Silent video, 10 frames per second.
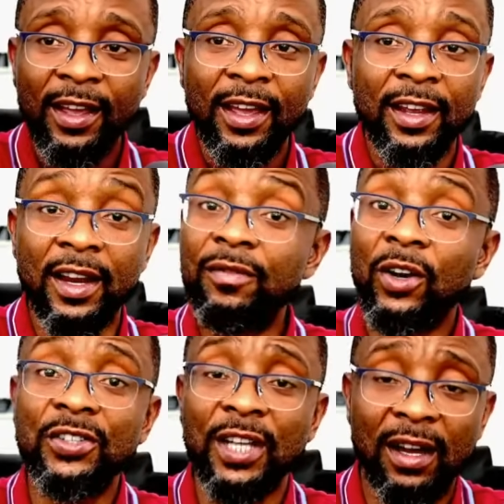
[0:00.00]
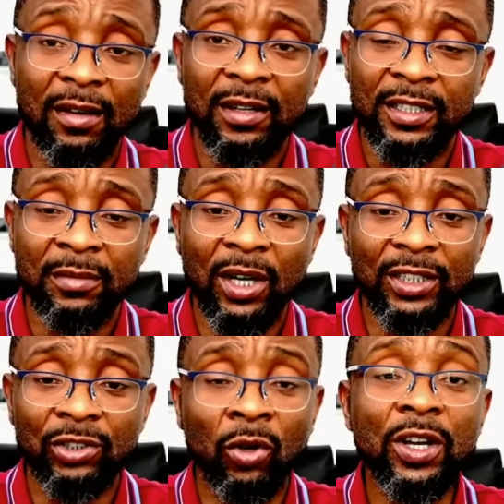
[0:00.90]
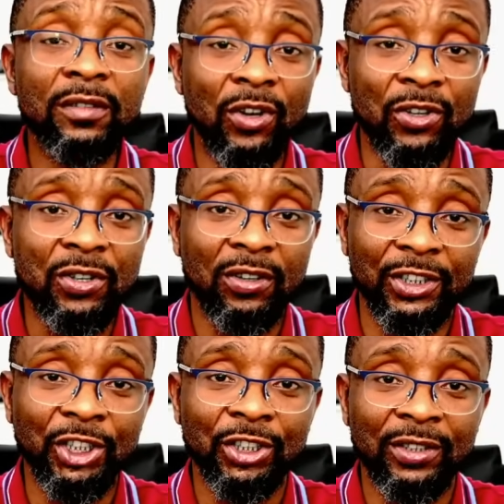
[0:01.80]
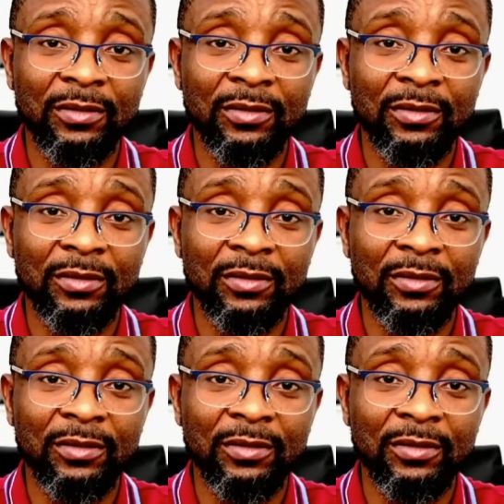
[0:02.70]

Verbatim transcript: give us uh, the money, don't give us condition.